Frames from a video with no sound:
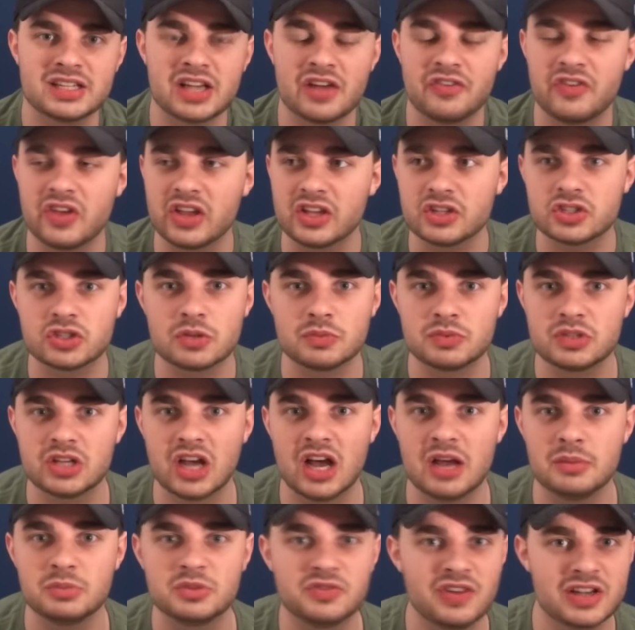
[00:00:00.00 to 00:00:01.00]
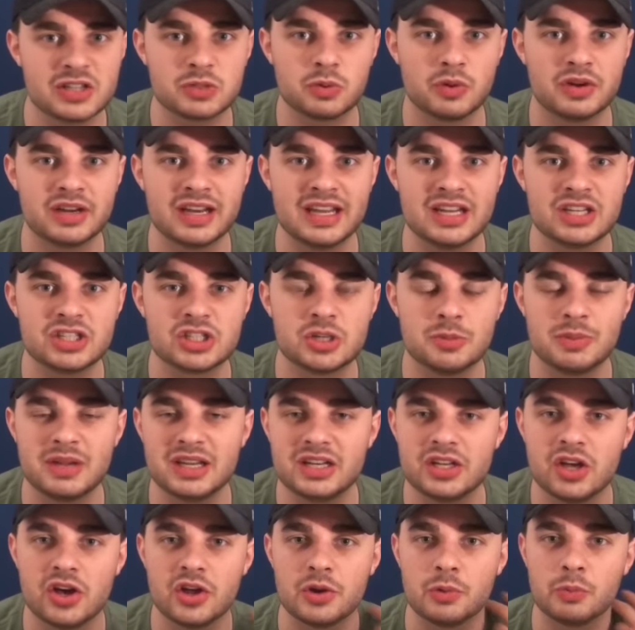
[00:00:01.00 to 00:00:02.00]
I think sometimes that's what needs to be
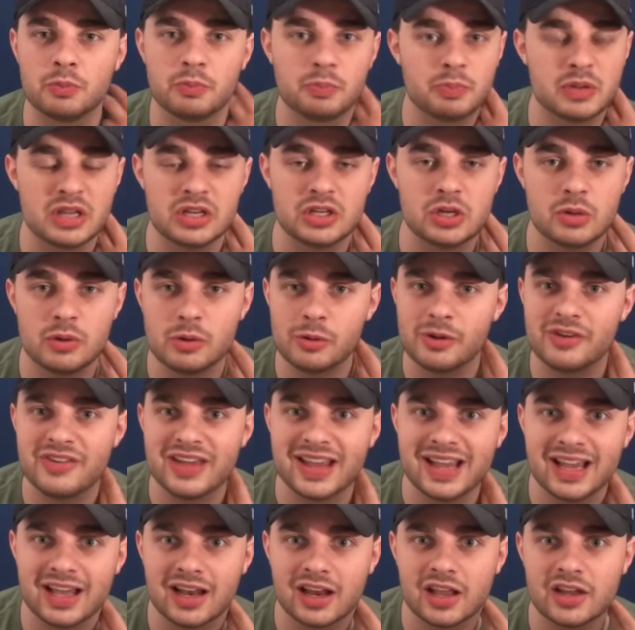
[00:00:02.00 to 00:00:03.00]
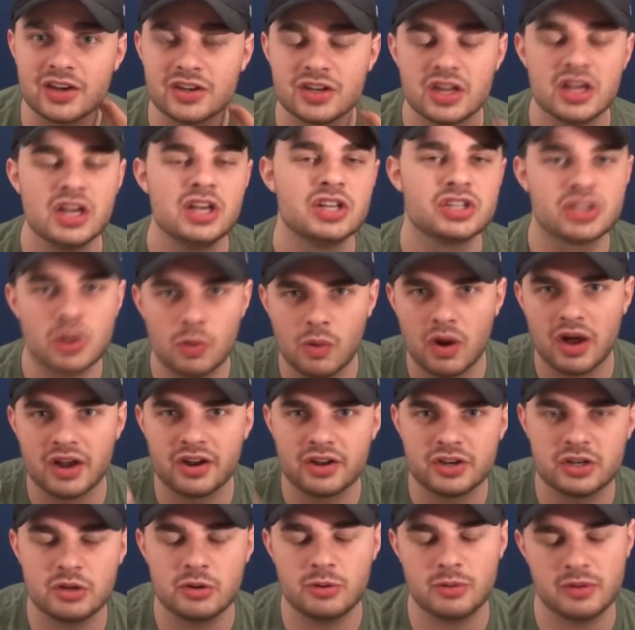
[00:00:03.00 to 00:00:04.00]
done. You do it with England, so why
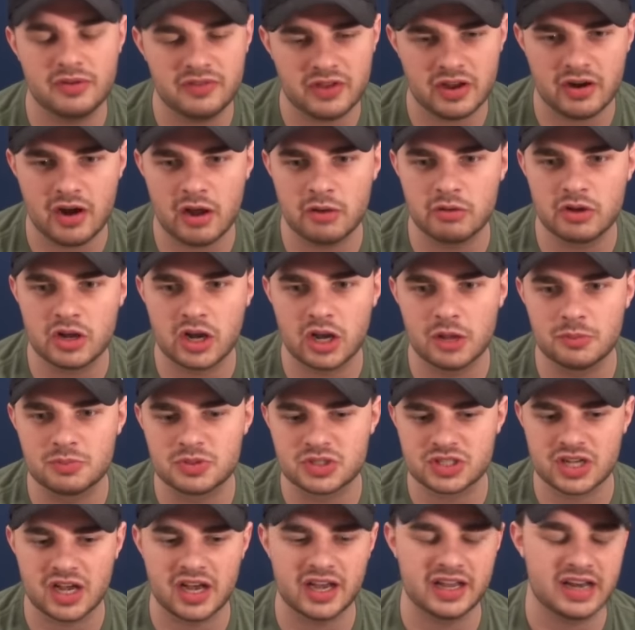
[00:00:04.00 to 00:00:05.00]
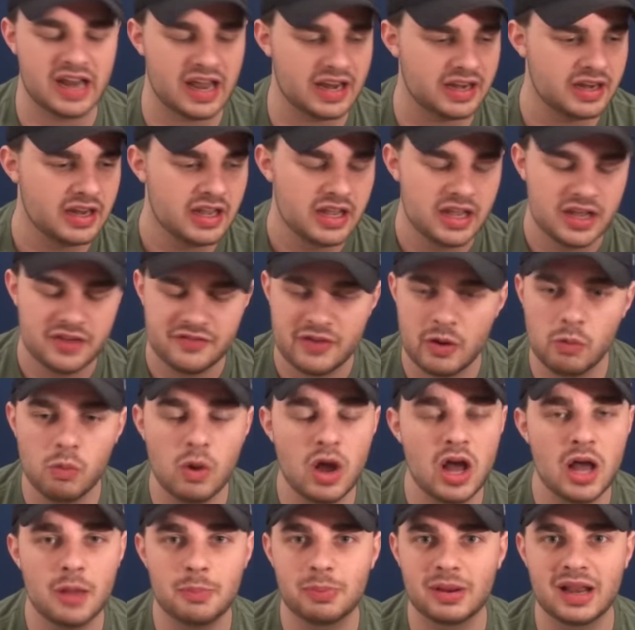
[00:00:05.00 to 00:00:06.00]
not do it with your own club side? And there
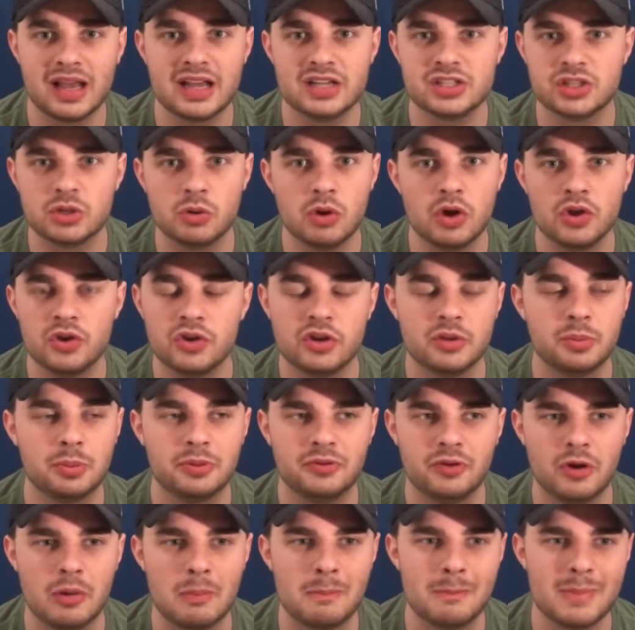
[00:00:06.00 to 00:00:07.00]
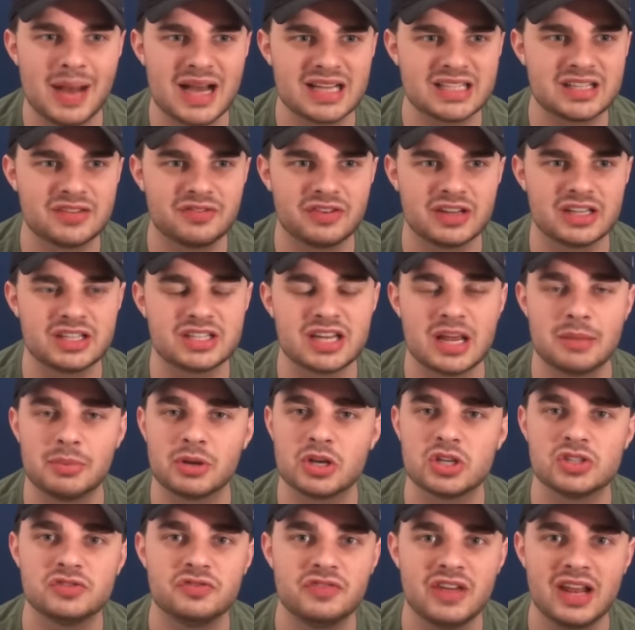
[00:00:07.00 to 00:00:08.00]
were players who underperformed massively today,
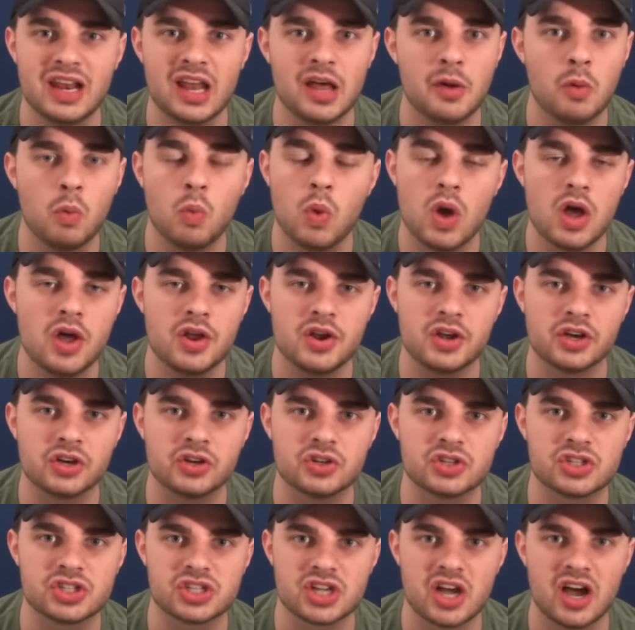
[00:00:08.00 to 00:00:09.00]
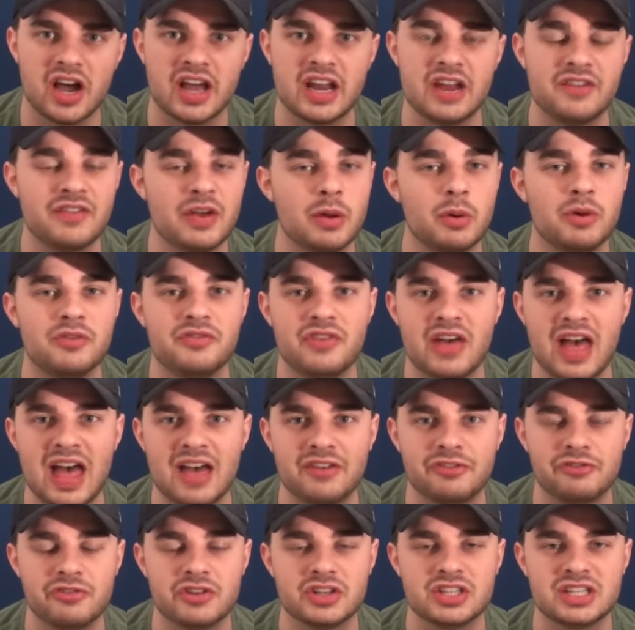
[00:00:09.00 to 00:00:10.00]
because Villa weren't a good side, and they were there
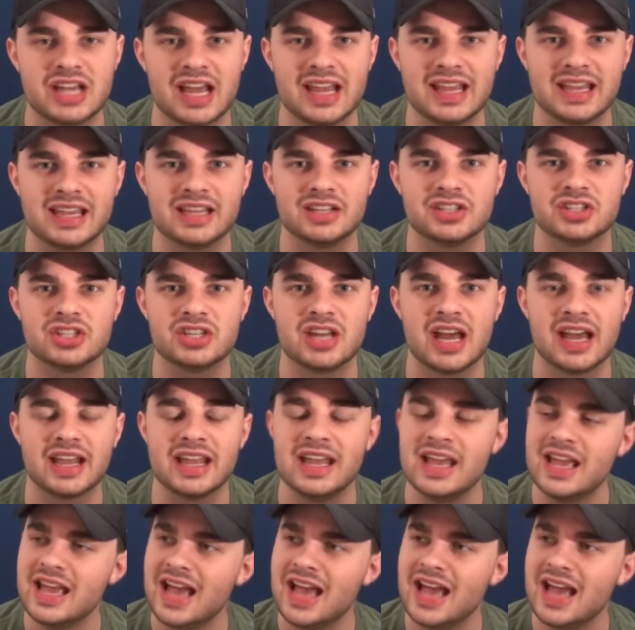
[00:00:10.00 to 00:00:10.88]
for the taking today.